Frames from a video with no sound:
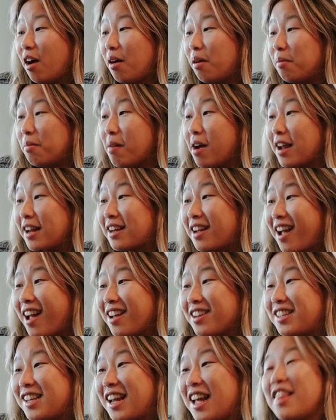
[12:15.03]
Oh my
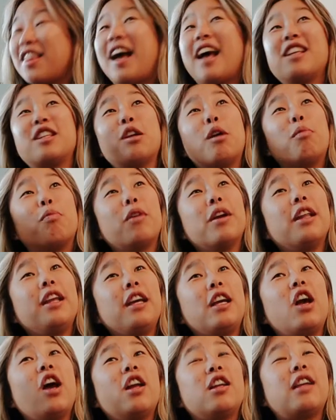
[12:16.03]
gosh, that's a
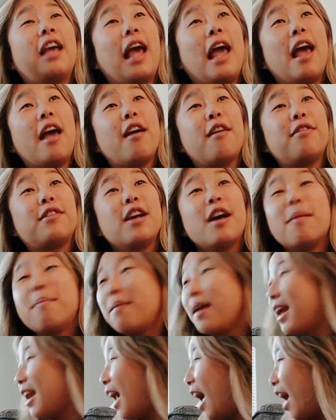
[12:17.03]
really good gift. That, you
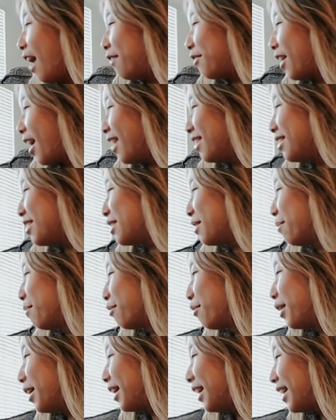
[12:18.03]
take Man, salad I got dressing
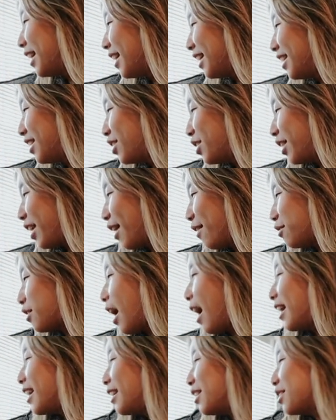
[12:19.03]
some really good gifts.
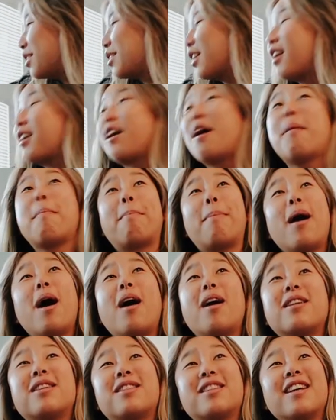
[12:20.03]
I can suck up
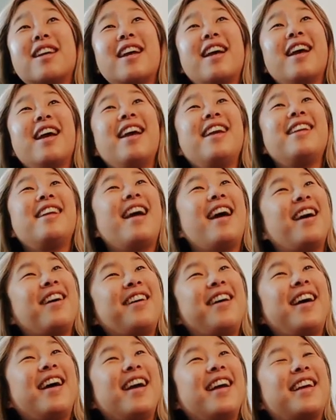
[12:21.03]
bugs, and
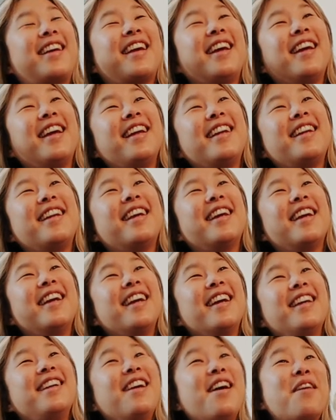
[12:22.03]
now I can.
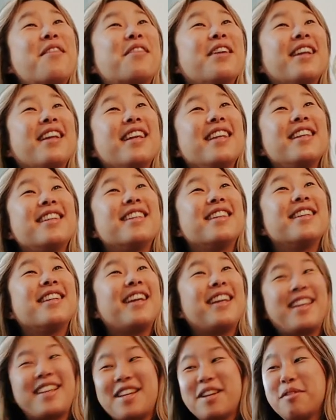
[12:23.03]
no, really, these are
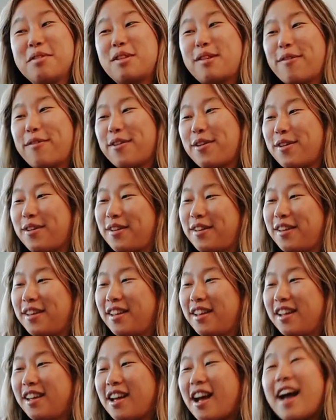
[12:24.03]
like useful. I
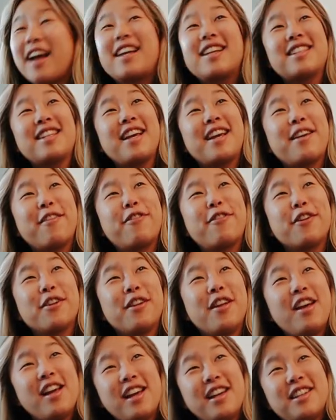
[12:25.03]
know. I can take it for
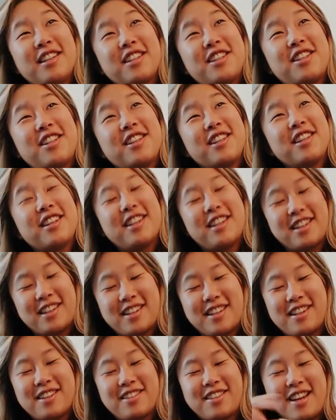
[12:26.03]
lunch. I
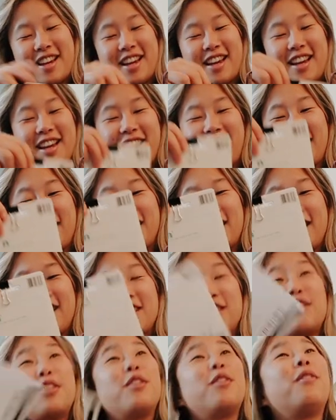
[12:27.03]
know. Okay,
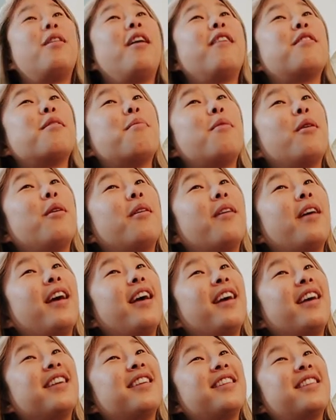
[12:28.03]
so you don't have to boil
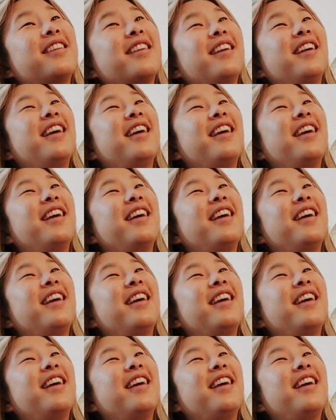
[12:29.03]
eggs.